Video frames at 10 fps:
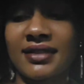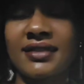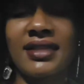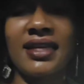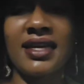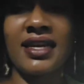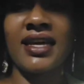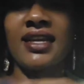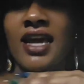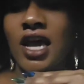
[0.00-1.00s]
succeed in
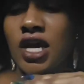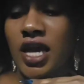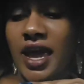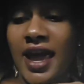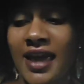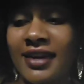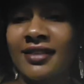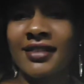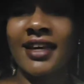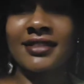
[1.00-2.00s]
it. And
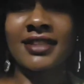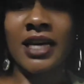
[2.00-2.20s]
in that